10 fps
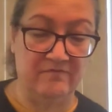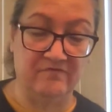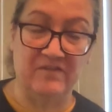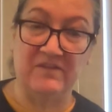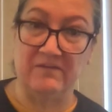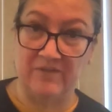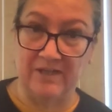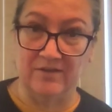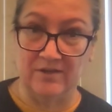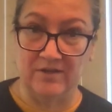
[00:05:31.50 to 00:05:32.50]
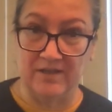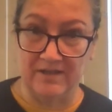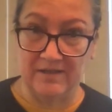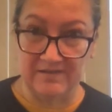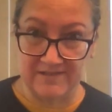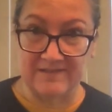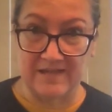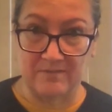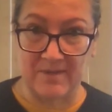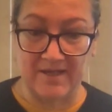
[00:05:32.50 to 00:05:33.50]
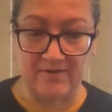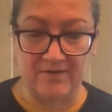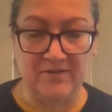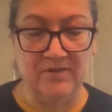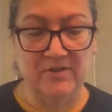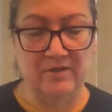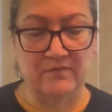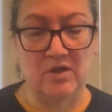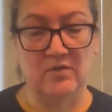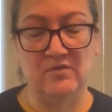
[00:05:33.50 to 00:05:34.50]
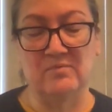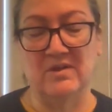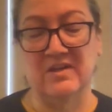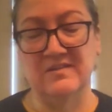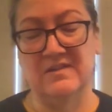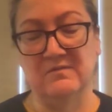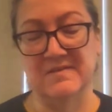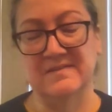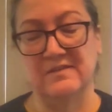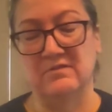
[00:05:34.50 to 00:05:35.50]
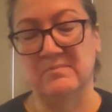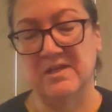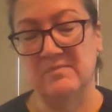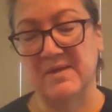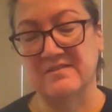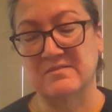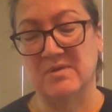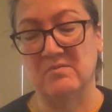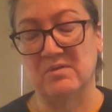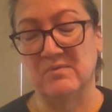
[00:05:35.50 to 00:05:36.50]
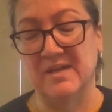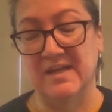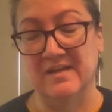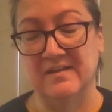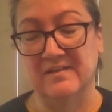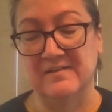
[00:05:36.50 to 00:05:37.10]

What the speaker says: feet long zigzag pattern of cones while continuously dribbling a basketball with one hand.